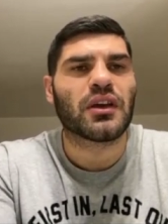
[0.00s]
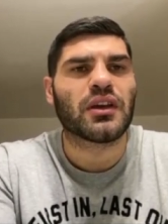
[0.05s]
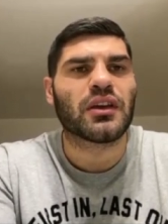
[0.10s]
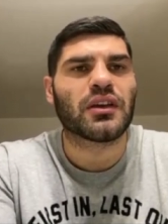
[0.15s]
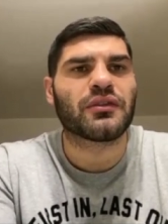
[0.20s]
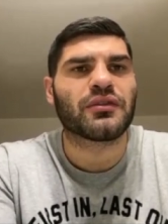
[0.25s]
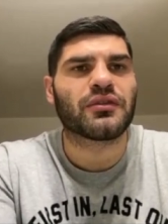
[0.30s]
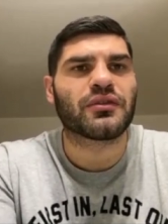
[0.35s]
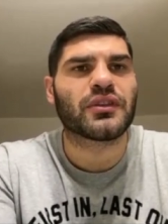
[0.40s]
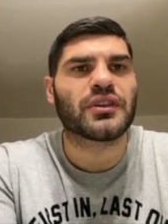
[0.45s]

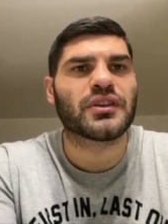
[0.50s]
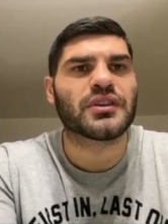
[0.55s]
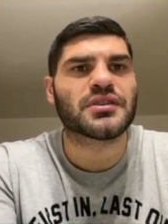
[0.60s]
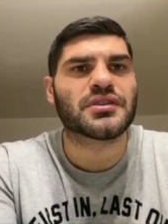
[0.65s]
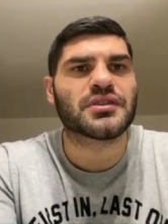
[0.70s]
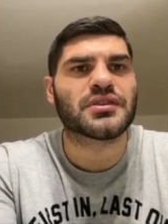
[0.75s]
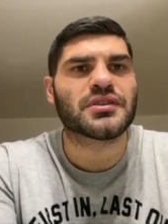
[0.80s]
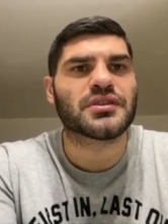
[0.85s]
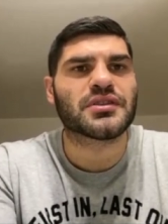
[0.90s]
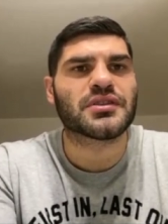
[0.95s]
If
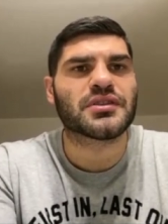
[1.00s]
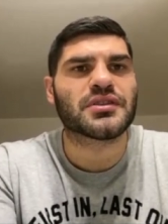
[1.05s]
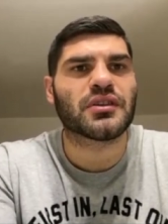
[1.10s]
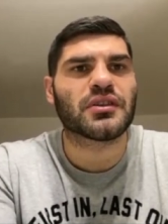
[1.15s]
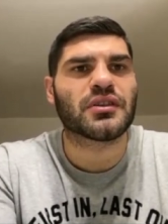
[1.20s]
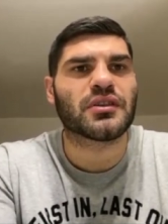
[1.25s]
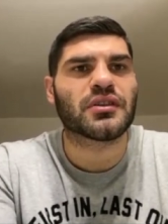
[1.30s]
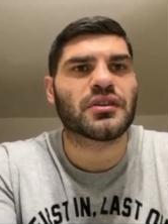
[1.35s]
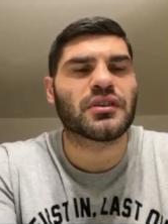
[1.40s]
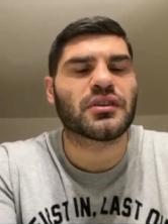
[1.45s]
this
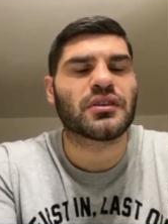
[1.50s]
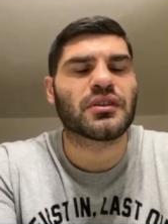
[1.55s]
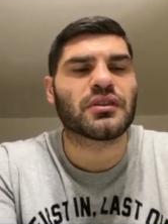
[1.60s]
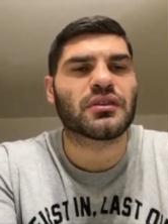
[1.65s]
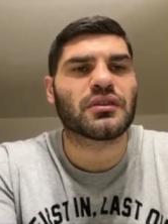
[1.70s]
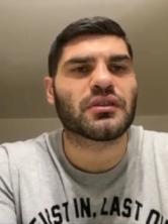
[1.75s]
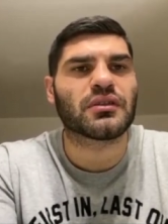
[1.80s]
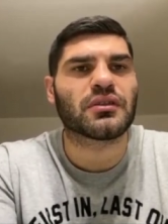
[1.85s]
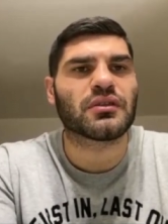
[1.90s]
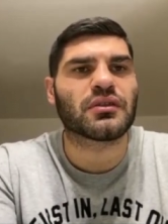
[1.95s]
uh,
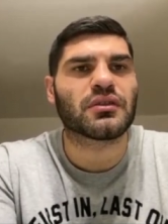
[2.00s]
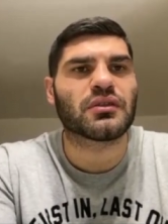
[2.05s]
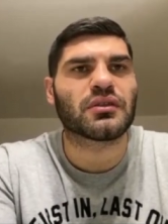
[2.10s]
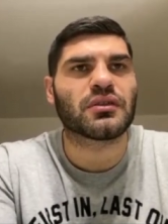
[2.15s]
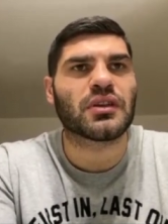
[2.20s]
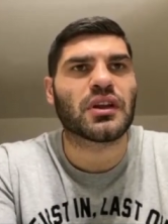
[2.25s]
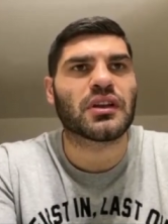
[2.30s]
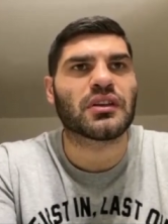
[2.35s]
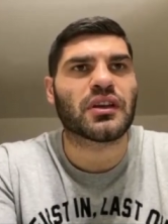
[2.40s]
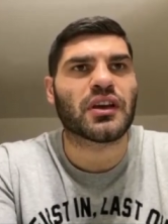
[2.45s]

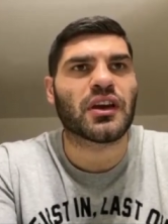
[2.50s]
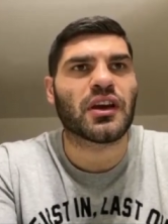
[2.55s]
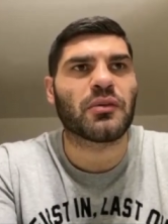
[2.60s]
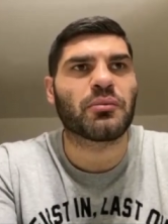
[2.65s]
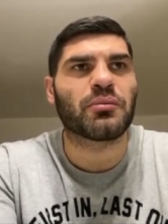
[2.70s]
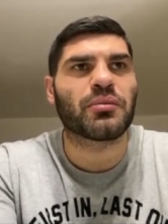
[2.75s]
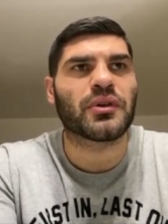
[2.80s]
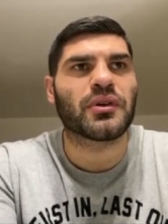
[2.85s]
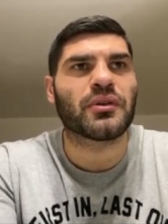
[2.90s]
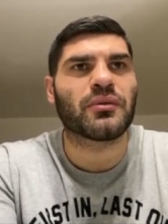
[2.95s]
not
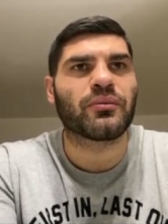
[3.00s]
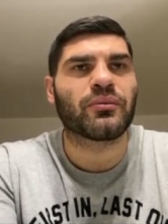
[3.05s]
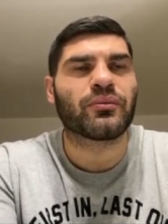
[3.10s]
happen,